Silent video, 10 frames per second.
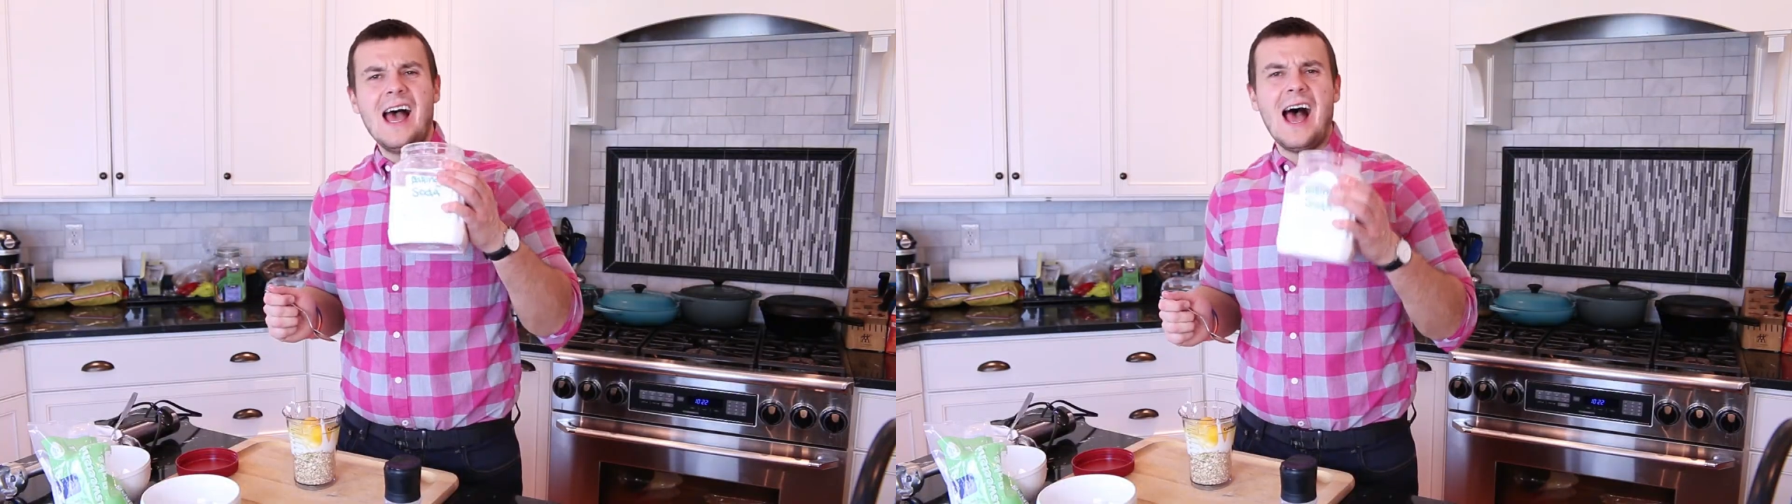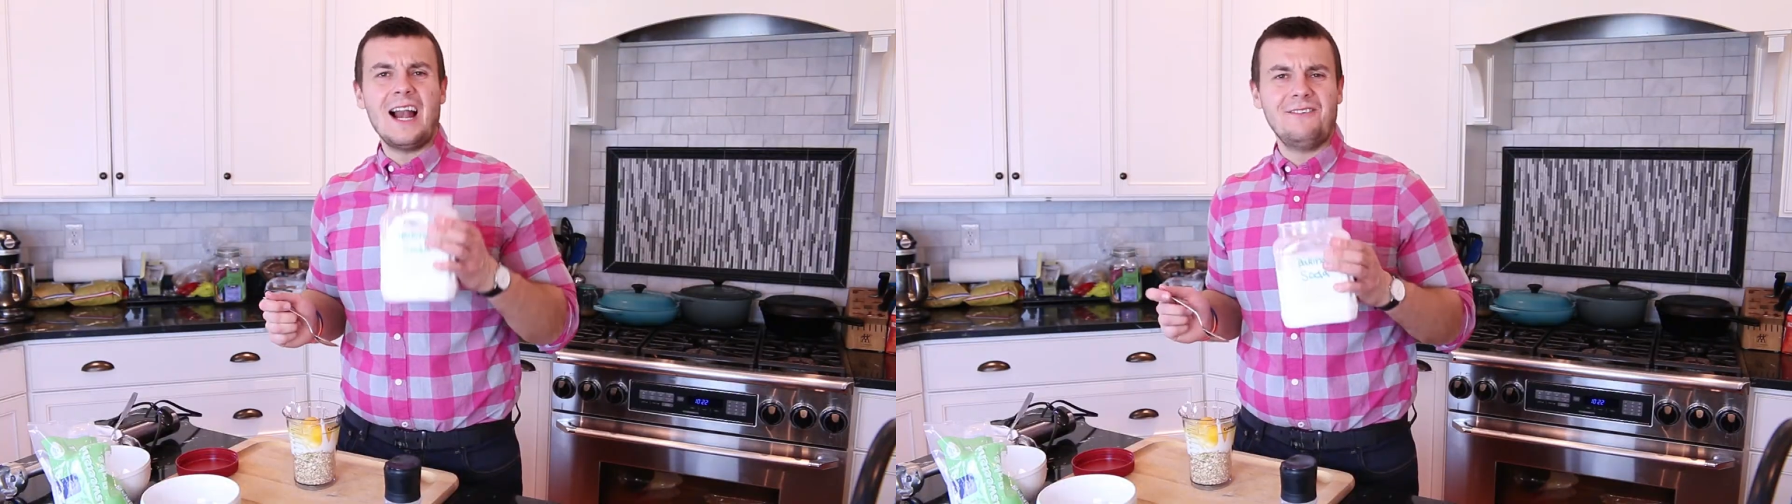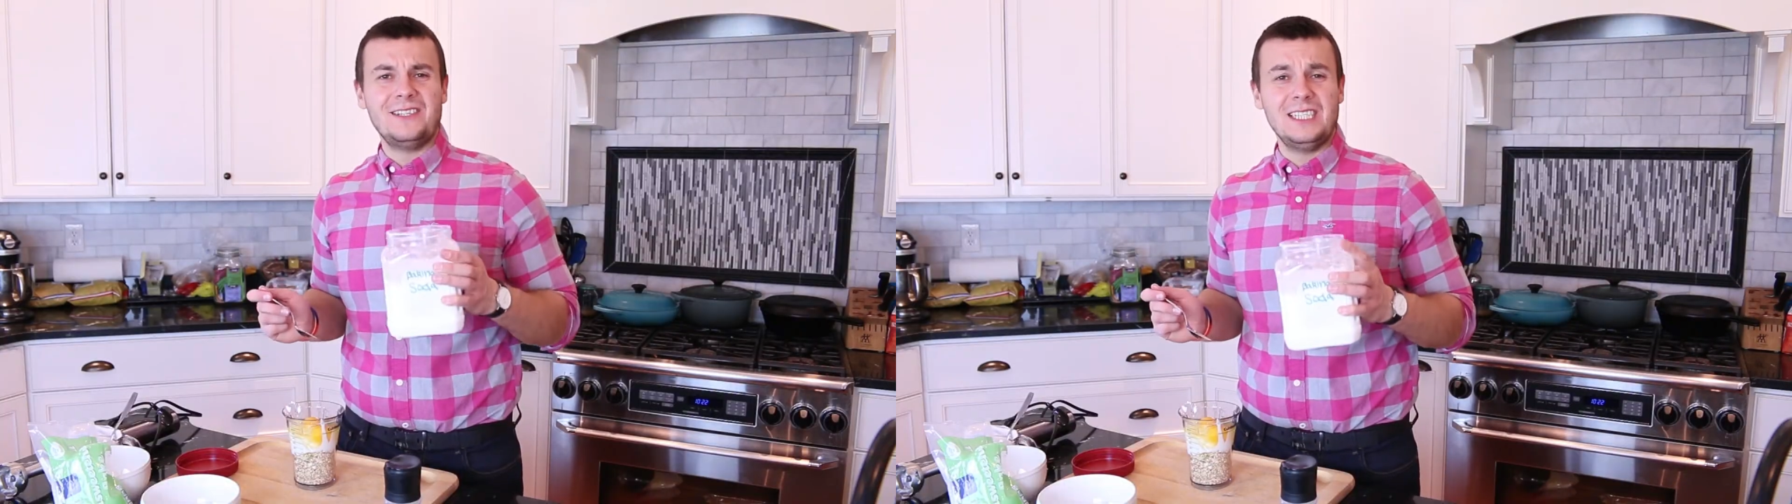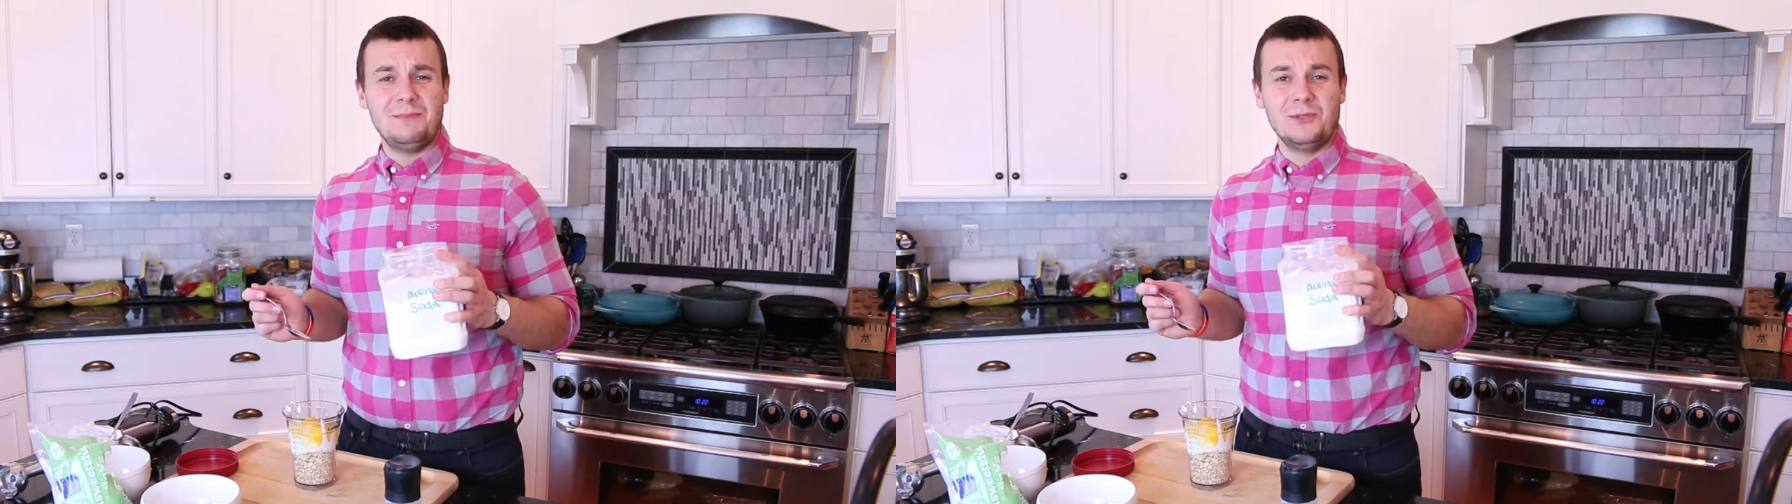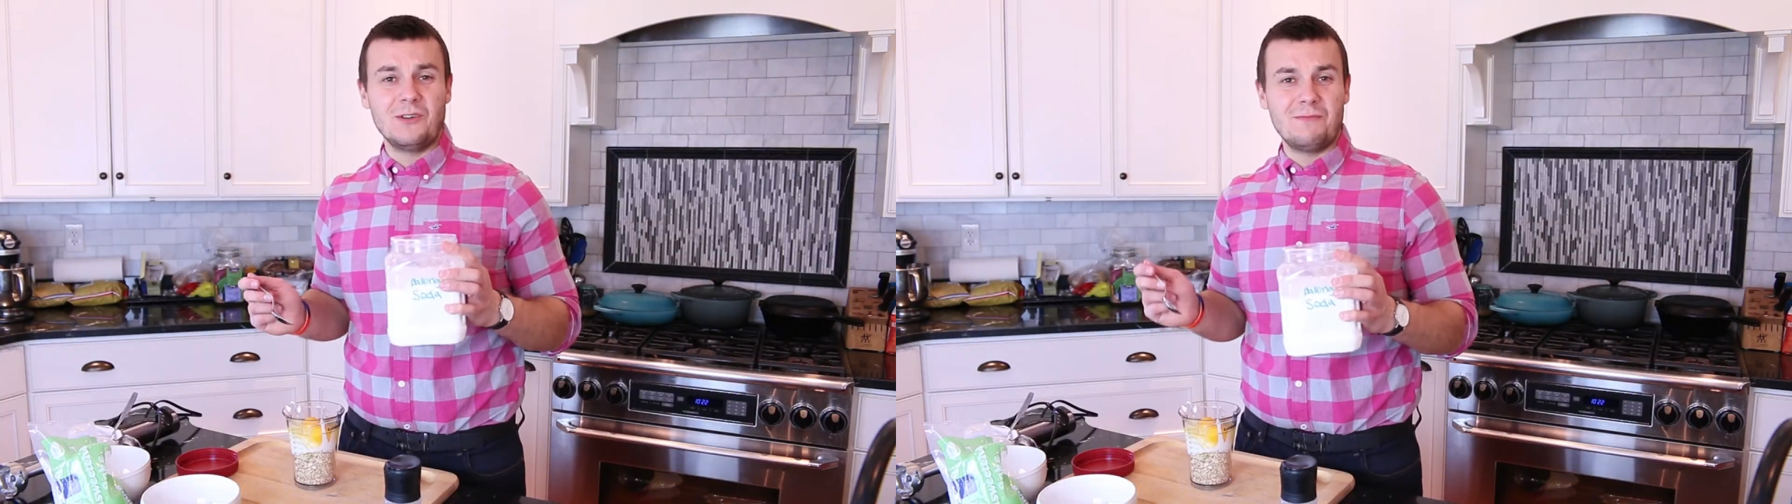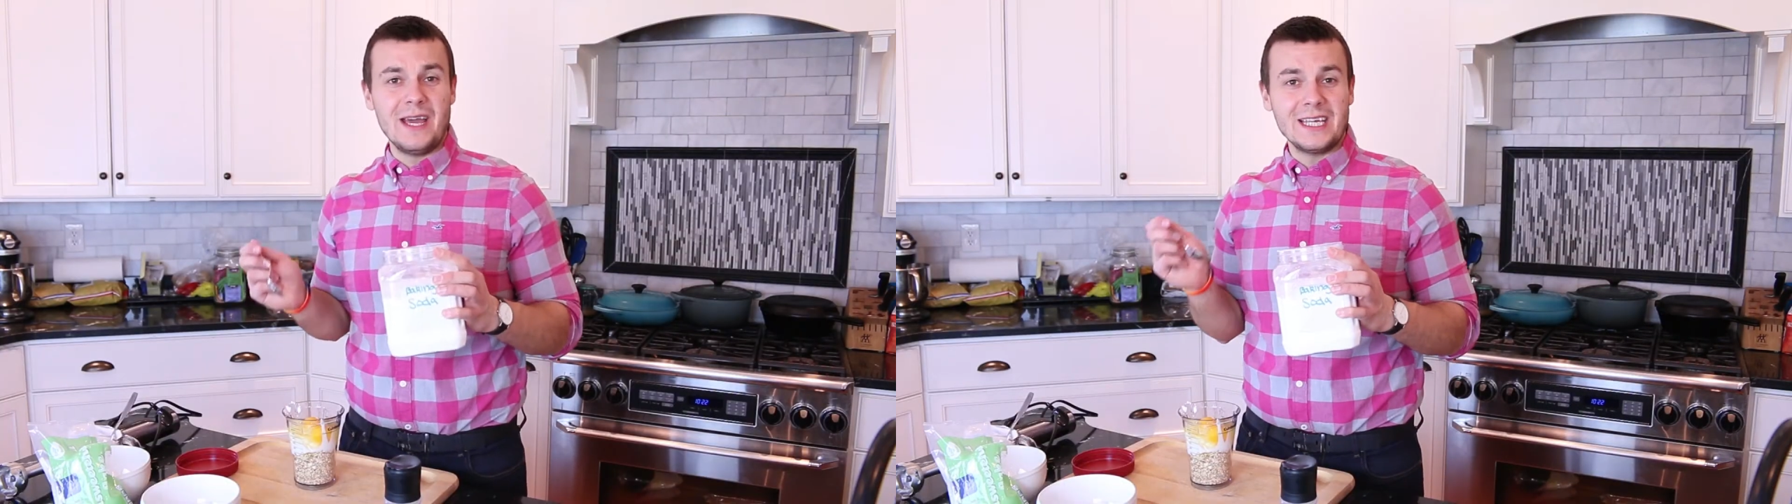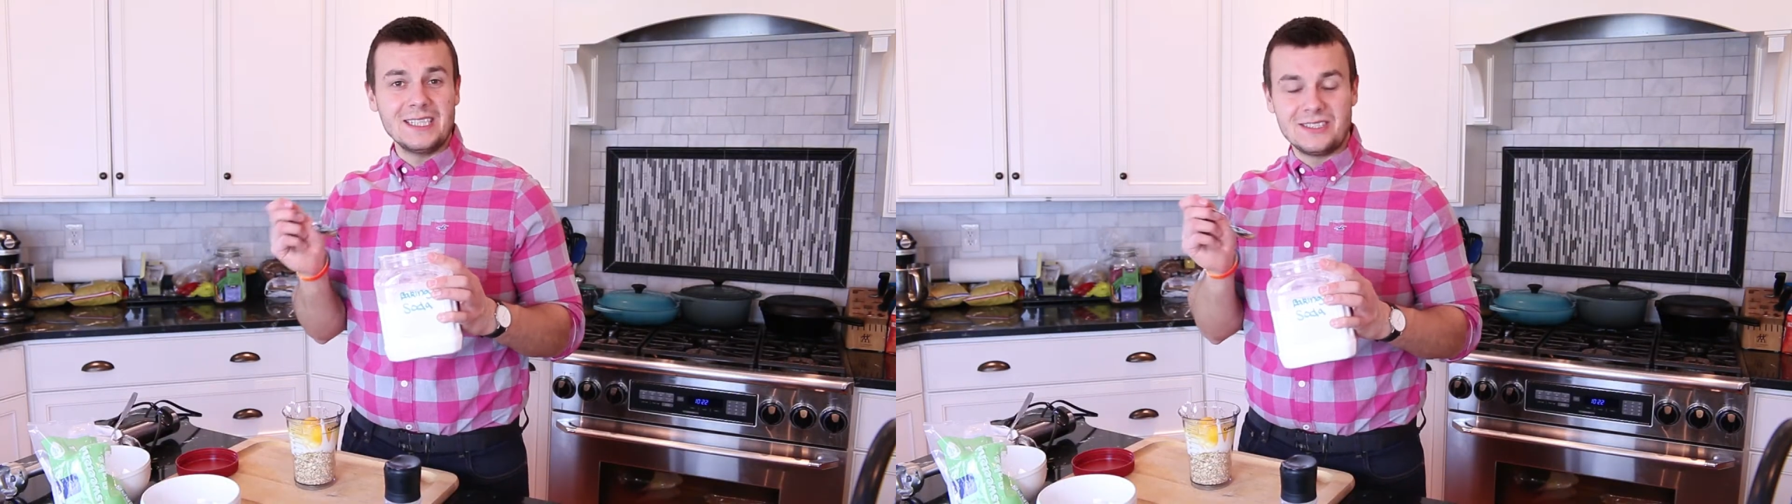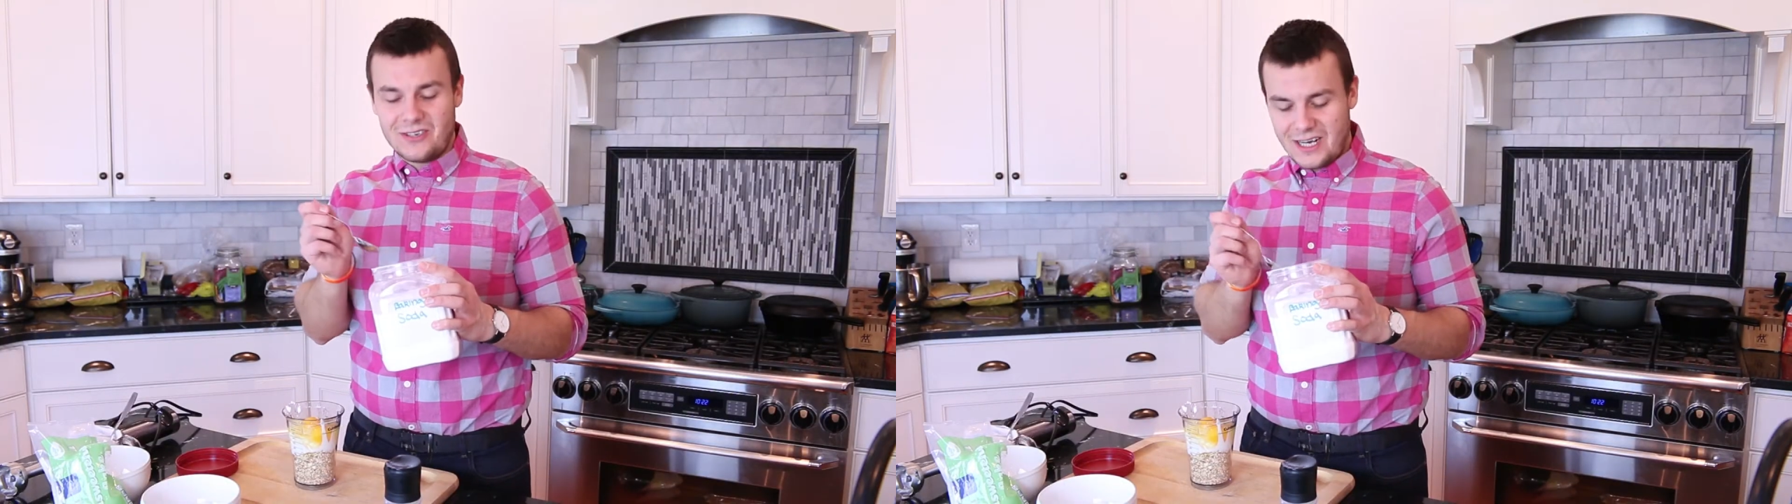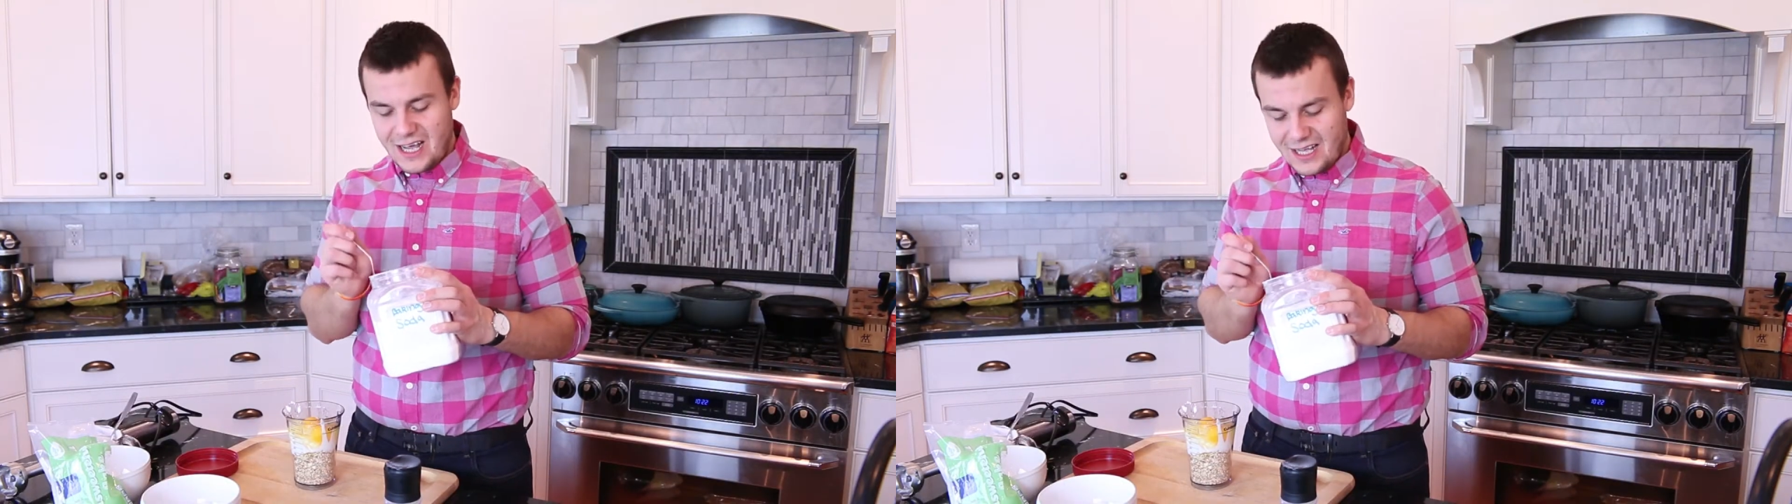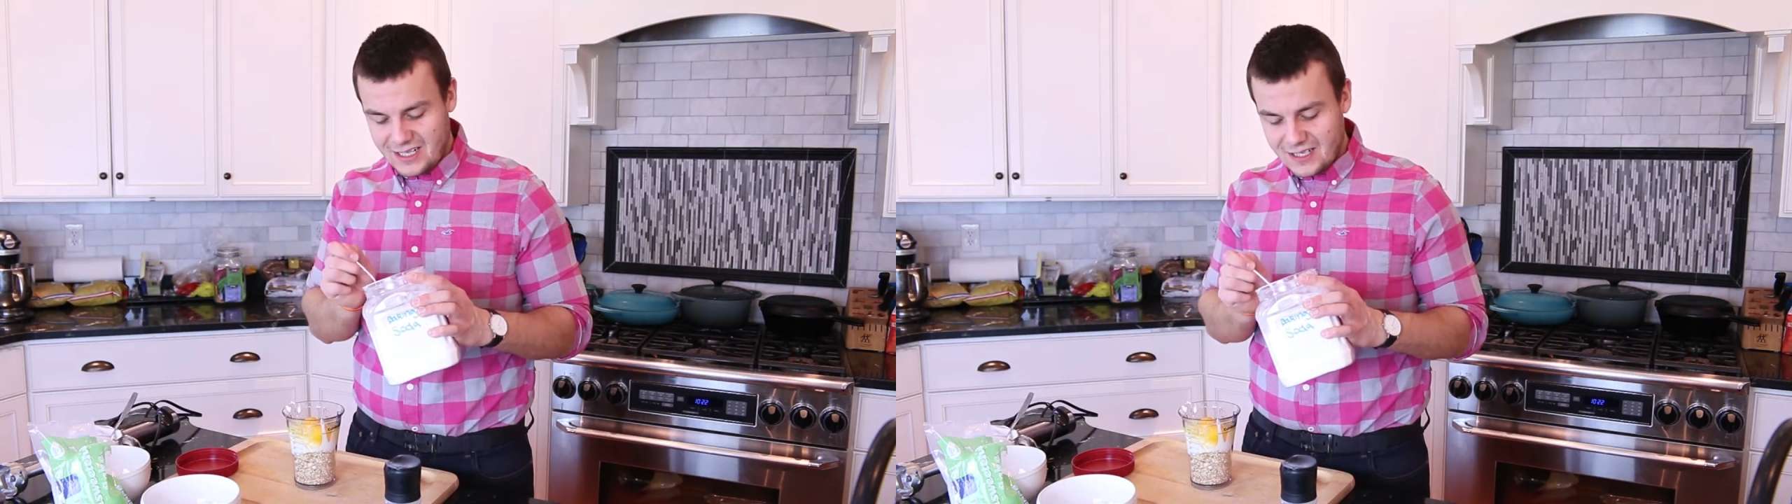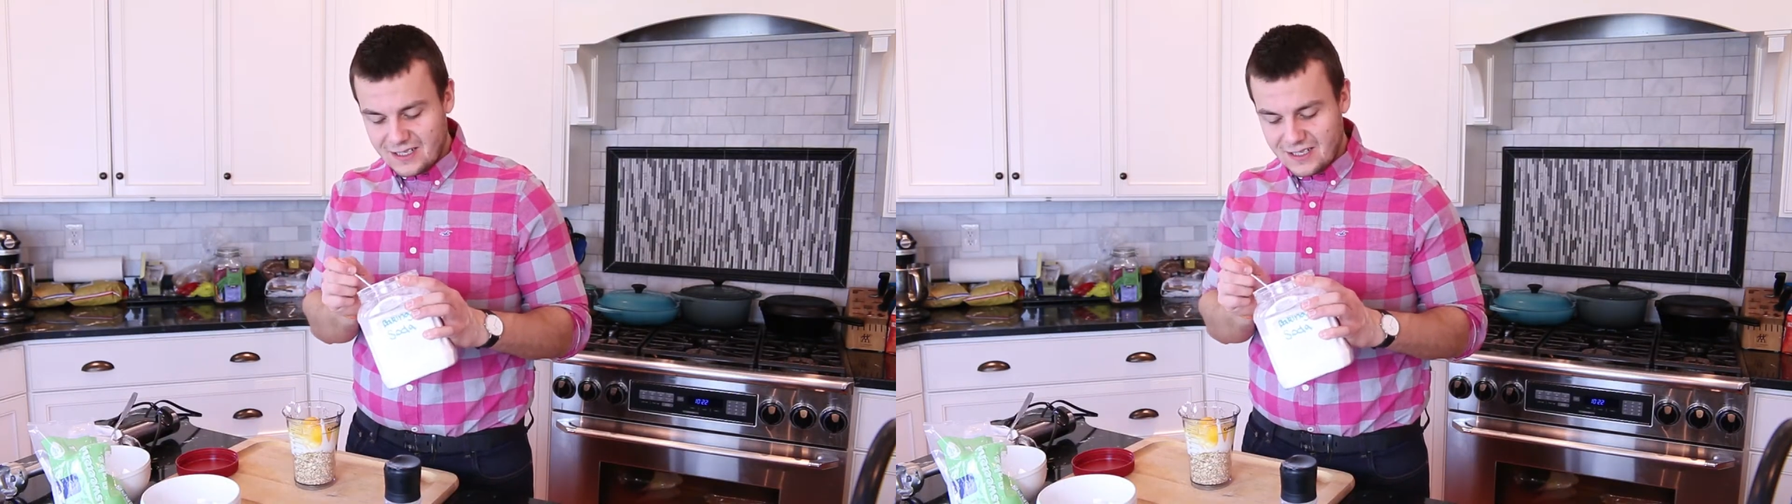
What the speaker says: half teaspoon of baking soda,